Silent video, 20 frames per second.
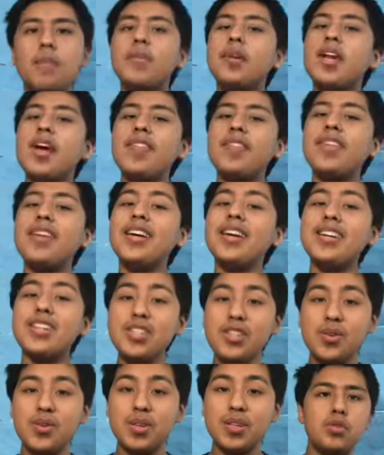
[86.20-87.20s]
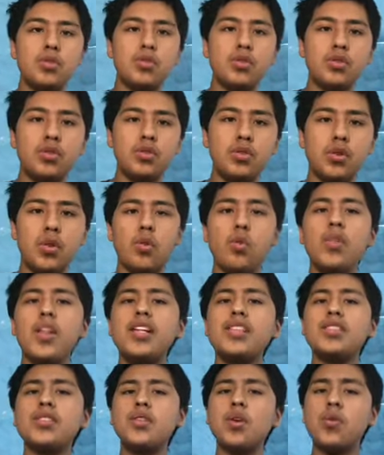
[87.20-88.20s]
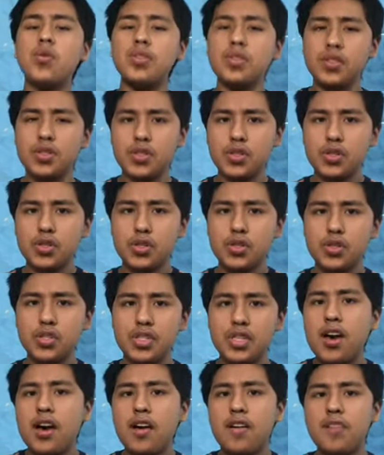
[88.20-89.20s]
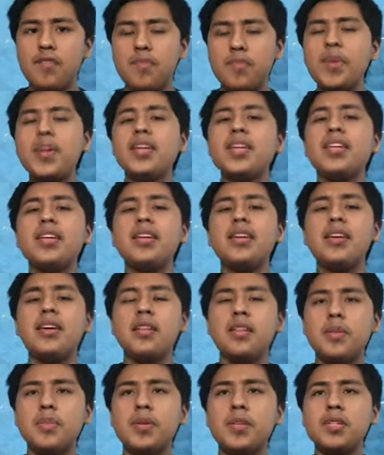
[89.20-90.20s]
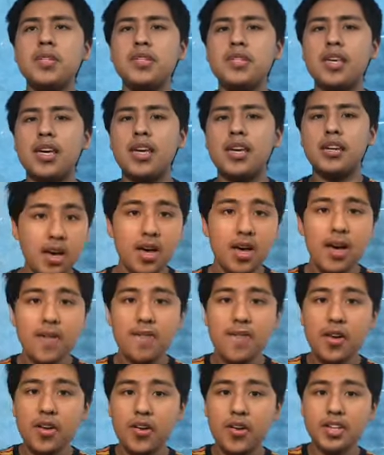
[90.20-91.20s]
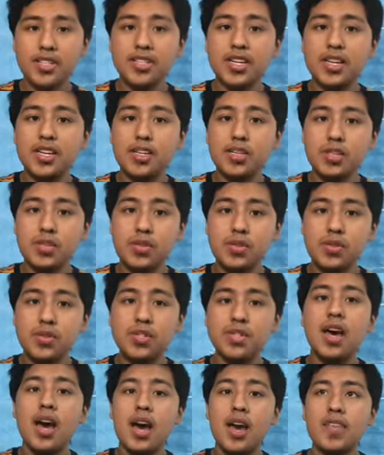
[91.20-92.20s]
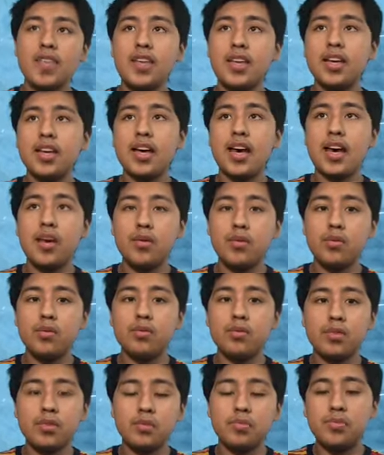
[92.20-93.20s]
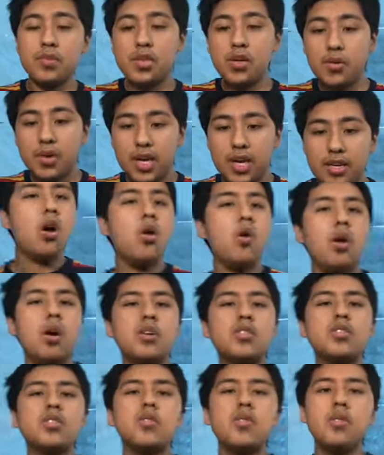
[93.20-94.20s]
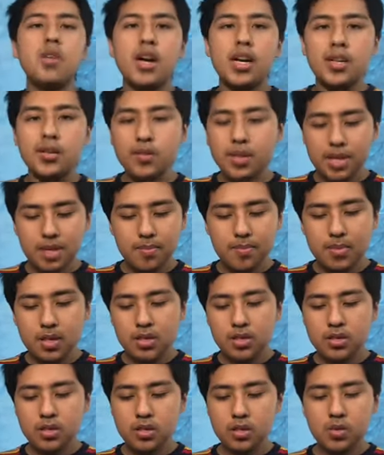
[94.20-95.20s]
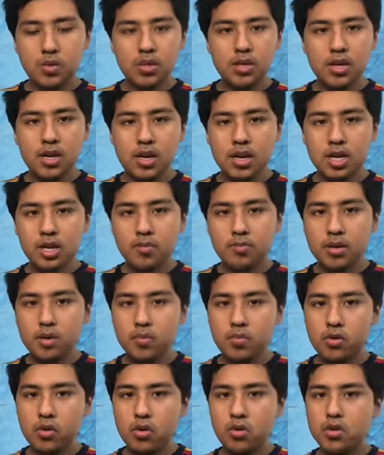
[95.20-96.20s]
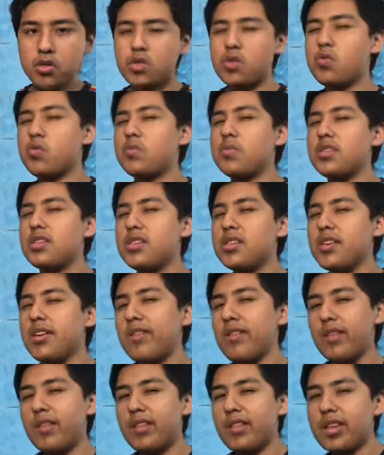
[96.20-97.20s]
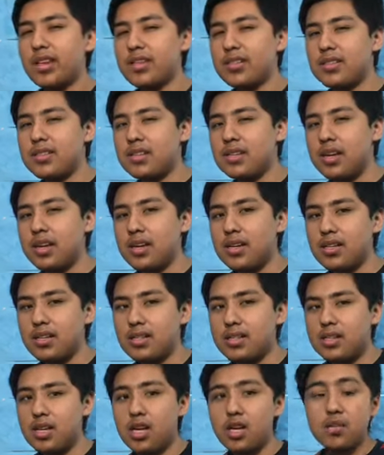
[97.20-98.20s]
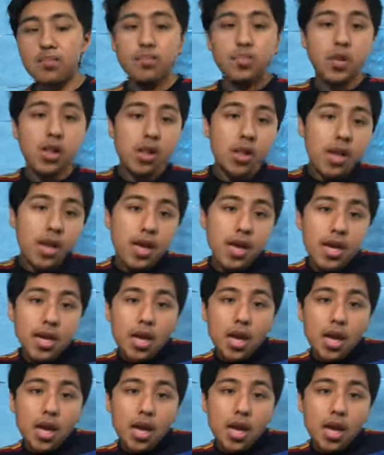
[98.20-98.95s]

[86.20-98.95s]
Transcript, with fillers: But I think I could do it. So let's go into the journey of making the pizza cake. I'm very excited to do this. I think I will be okay. Oh, also, I don't eat meat, so we're not adding pepperoni, so we're missing out on like a tiny step, but like,